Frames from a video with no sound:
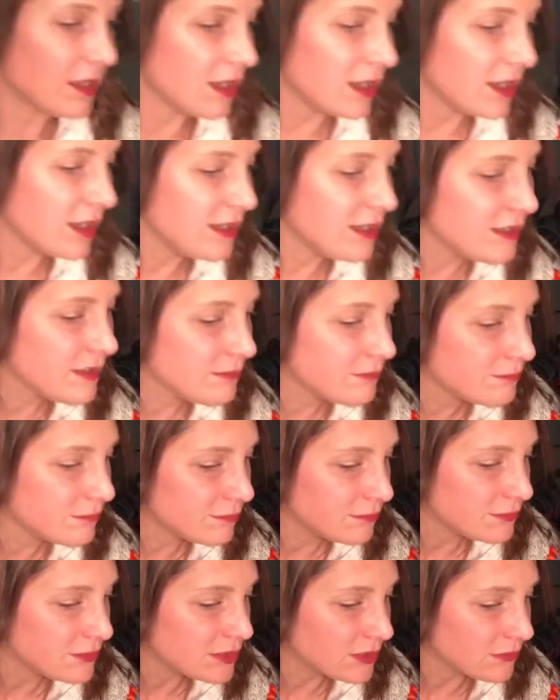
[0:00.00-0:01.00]
I
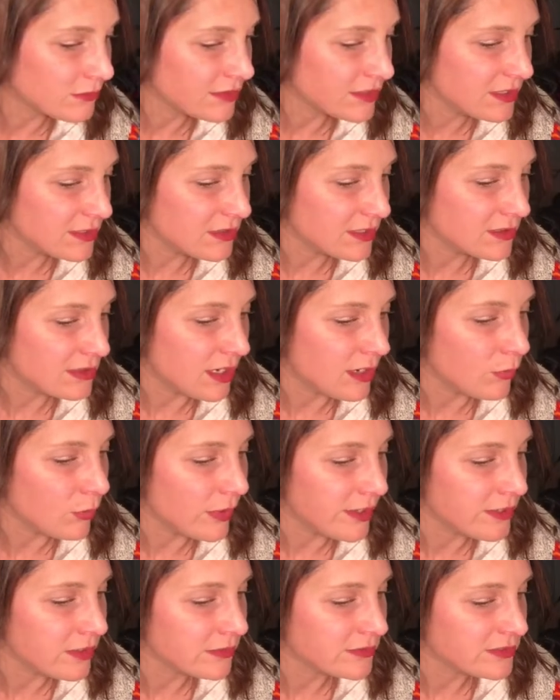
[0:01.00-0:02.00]
don't think that that
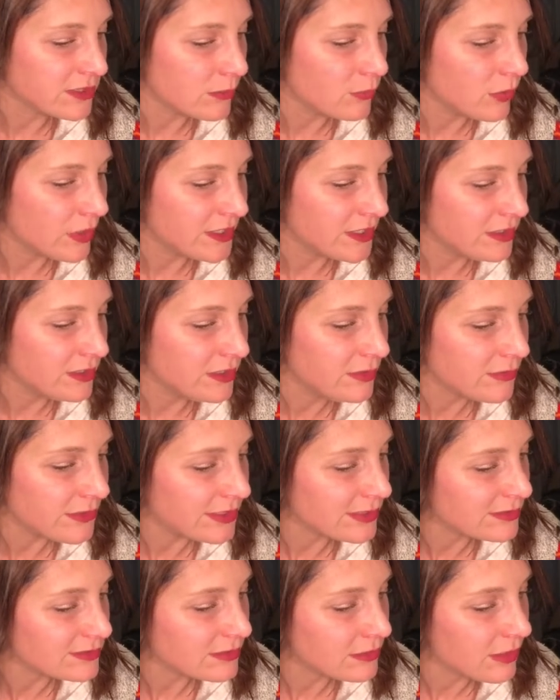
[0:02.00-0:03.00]
white goes on white
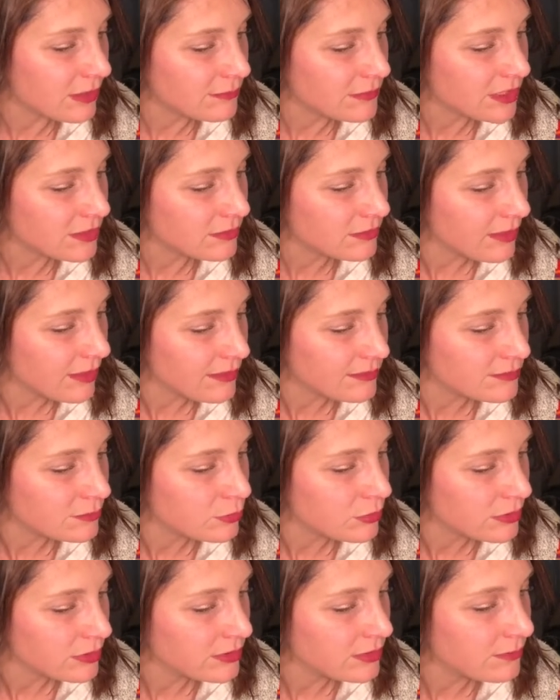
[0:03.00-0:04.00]
anyway, so I'm not as
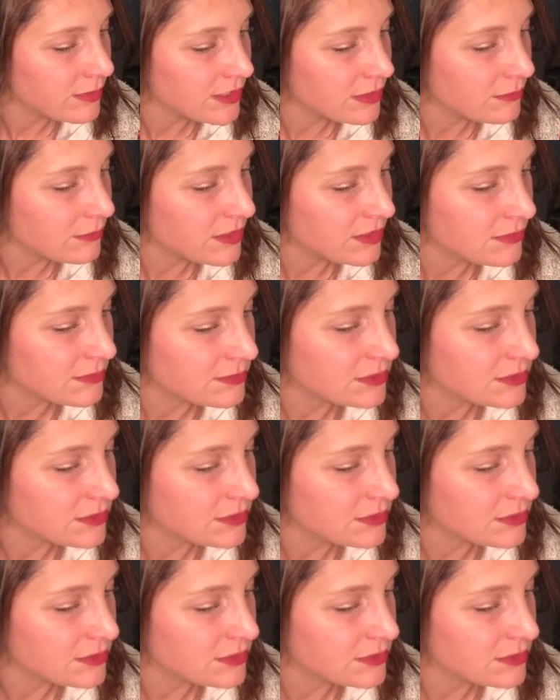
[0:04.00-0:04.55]
worried about it being